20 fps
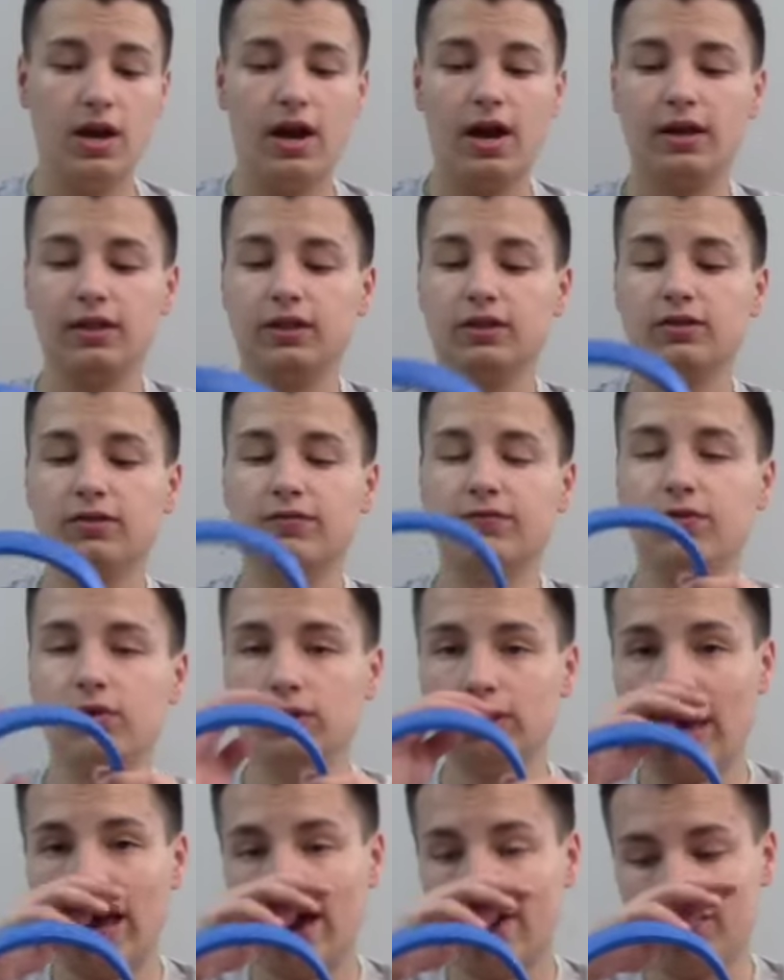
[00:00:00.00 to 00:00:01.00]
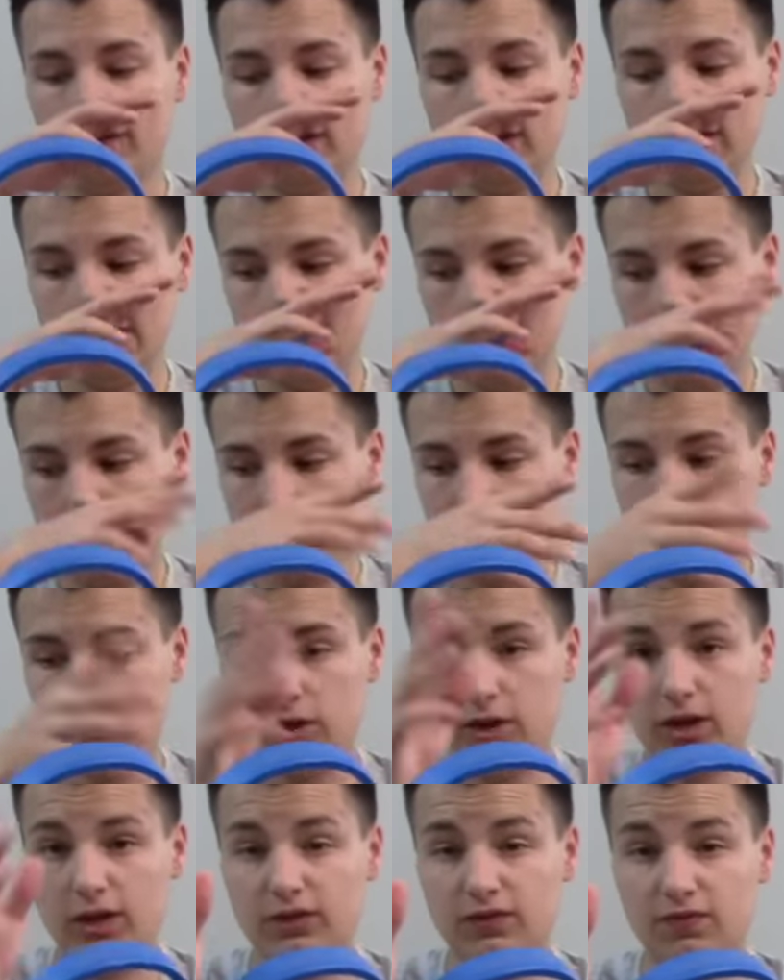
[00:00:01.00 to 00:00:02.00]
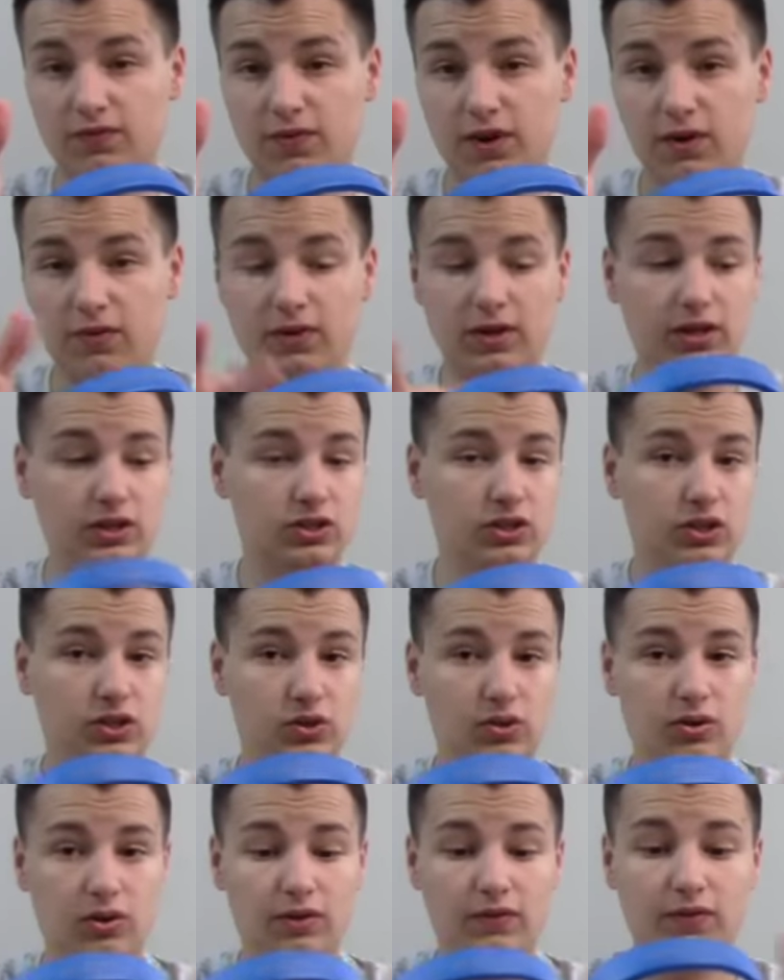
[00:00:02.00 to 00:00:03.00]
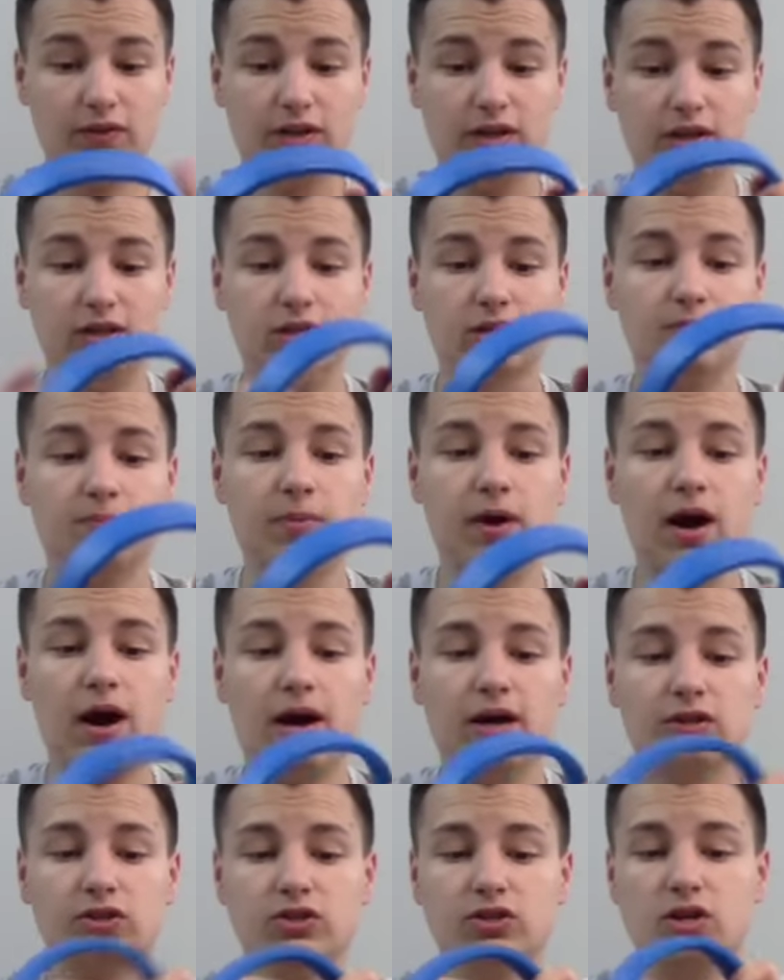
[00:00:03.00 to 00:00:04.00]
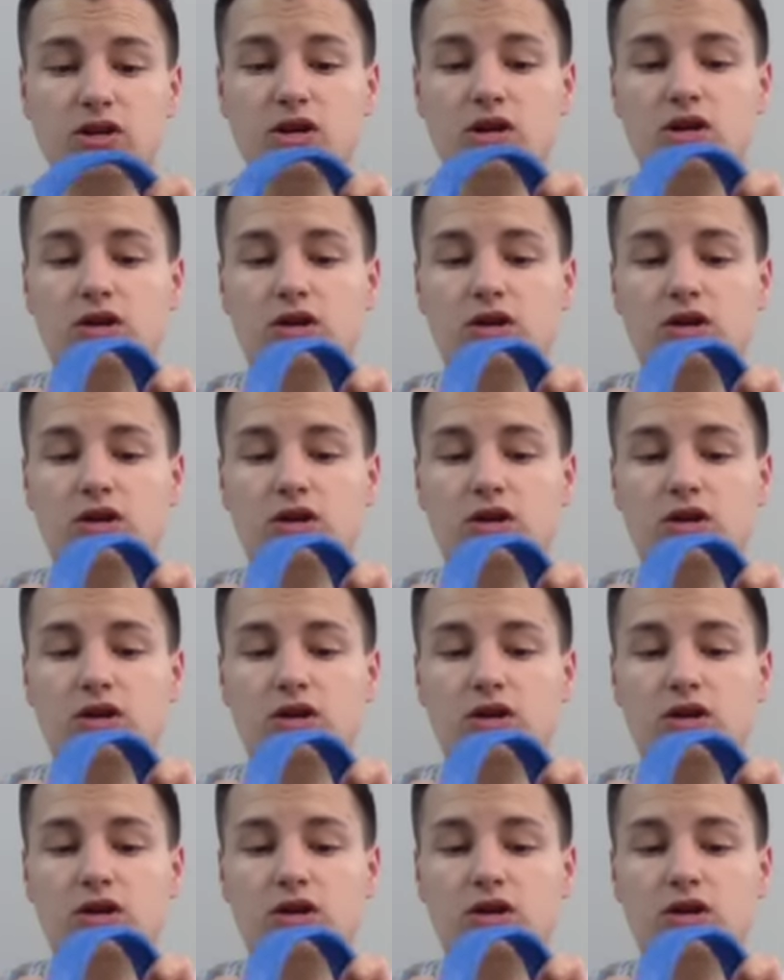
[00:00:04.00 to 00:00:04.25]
And then to fold everything up, it's very easy. You don't even need this box.